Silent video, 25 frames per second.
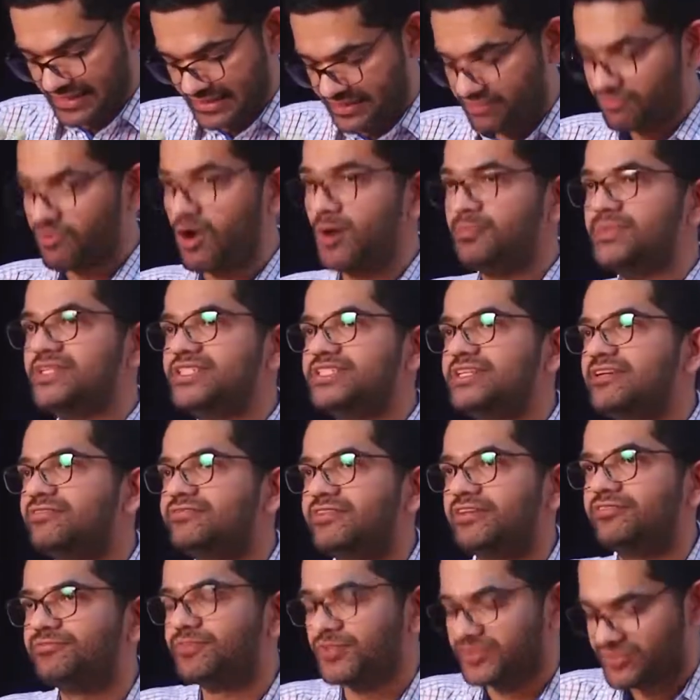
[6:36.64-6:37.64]
Robin
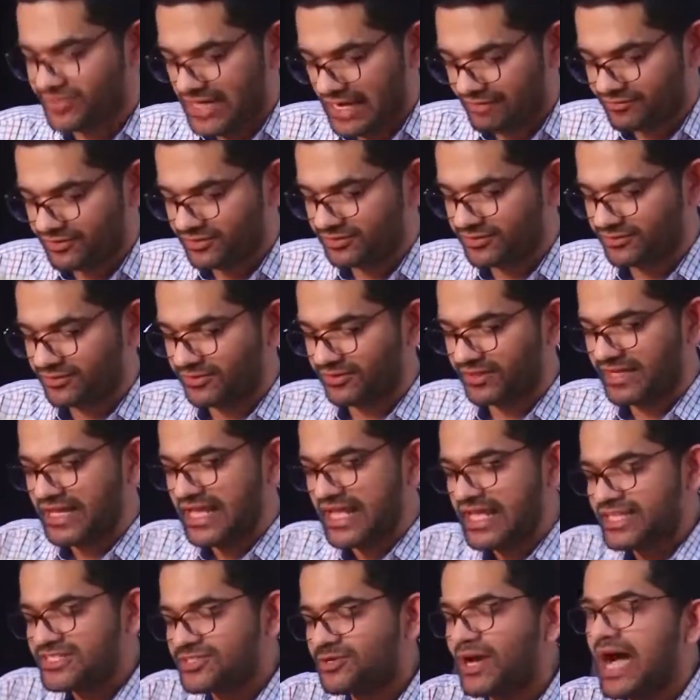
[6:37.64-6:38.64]
Jeffrey for Travancore.
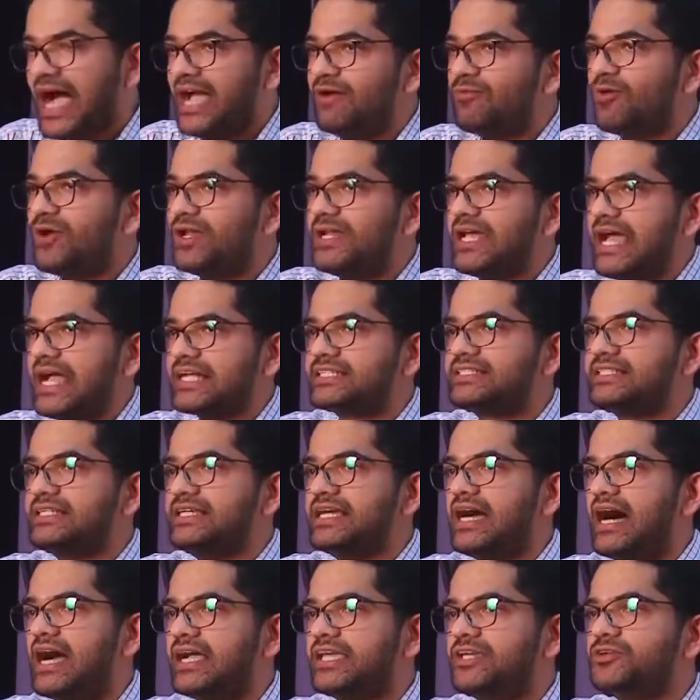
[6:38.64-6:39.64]
So I want to
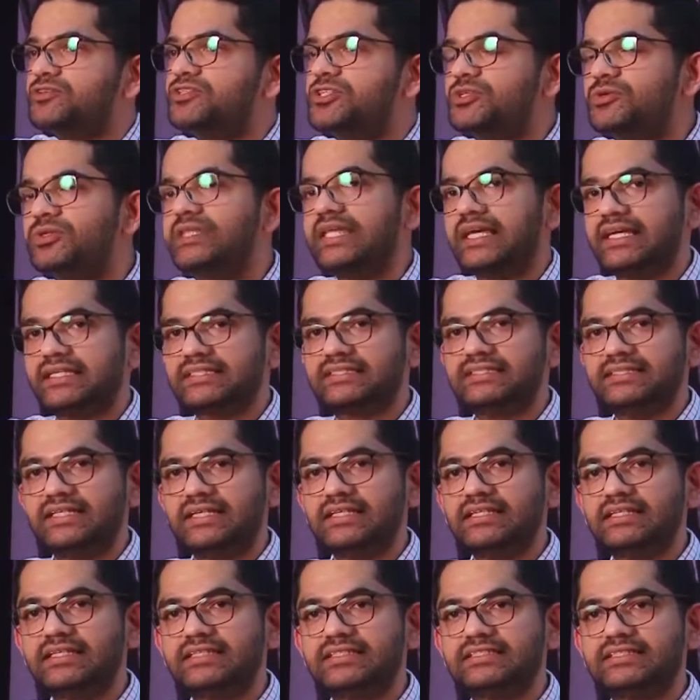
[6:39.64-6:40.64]
actually argue two things
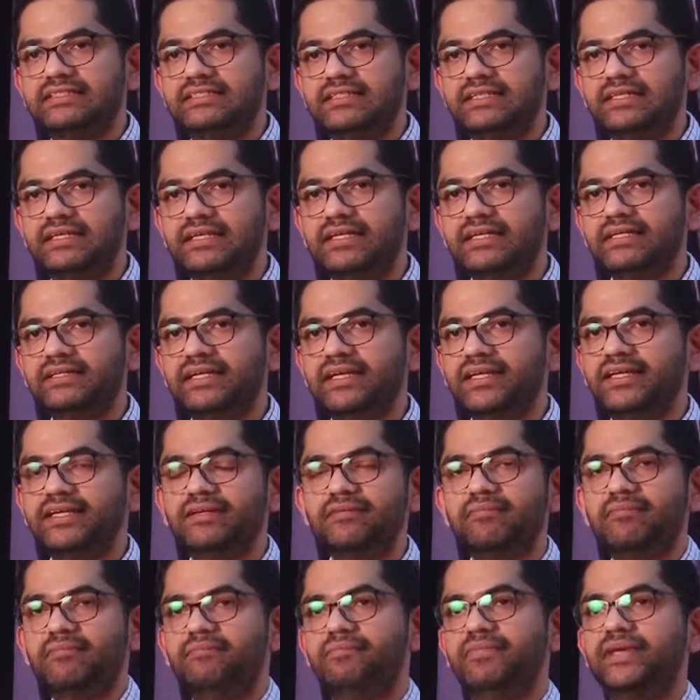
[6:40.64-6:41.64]
in this, the